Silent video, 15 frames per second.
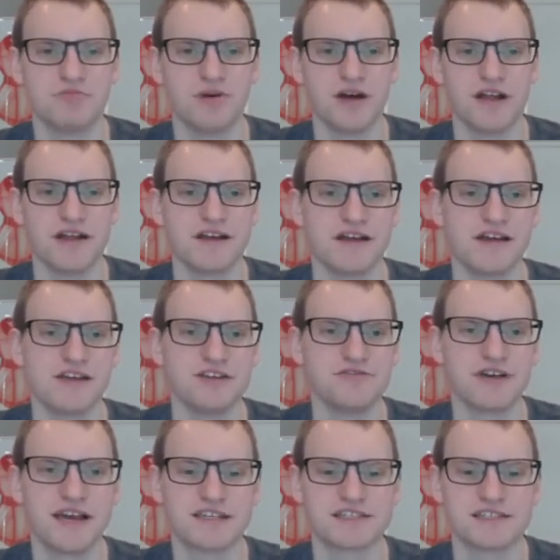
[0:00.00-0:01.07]
but you
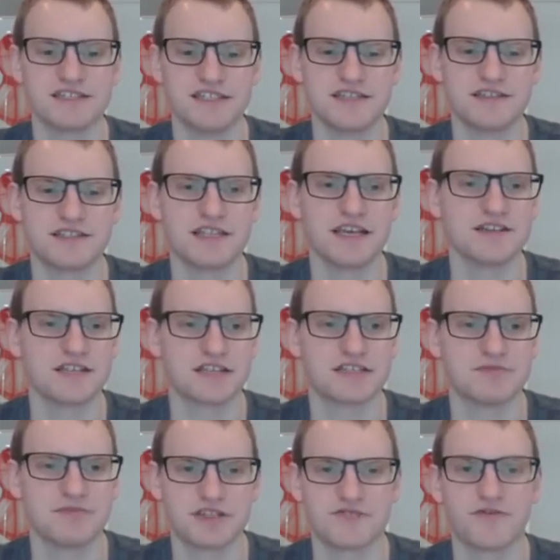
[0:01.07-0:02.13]
guys can see the sales
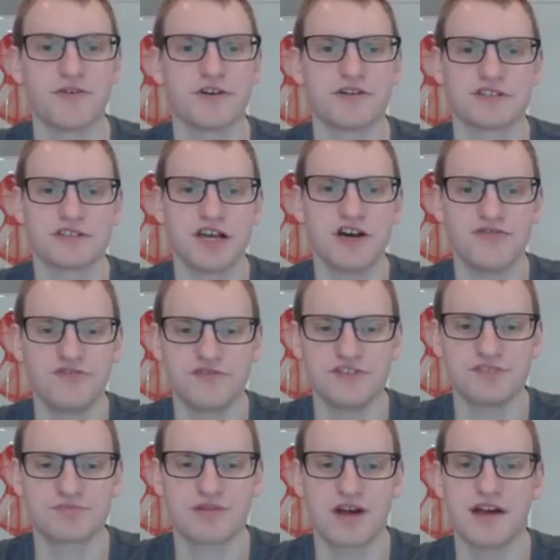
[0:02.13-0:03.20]
estimates for yourself of
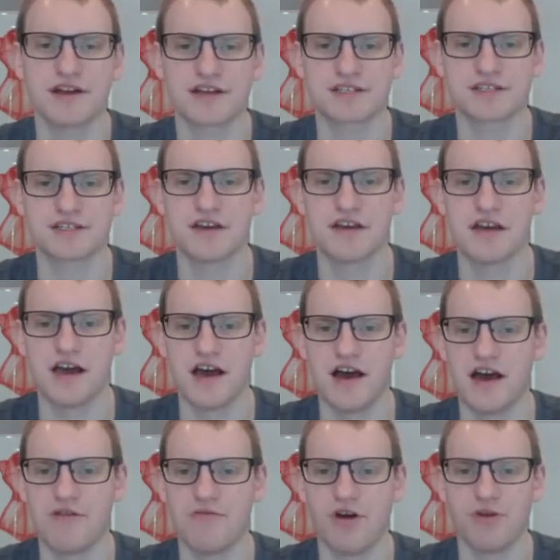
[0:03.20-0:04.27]
these products
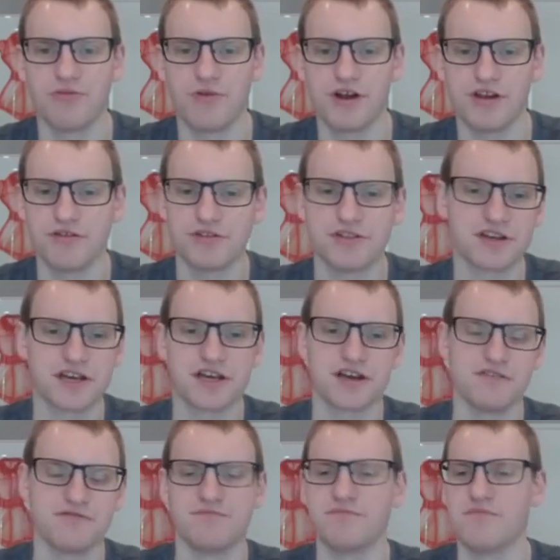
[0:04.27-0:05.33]
and where you're thinking
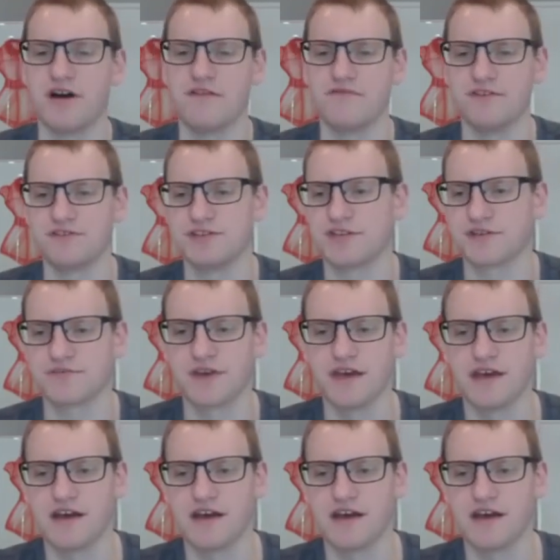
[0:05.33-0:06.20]
of using.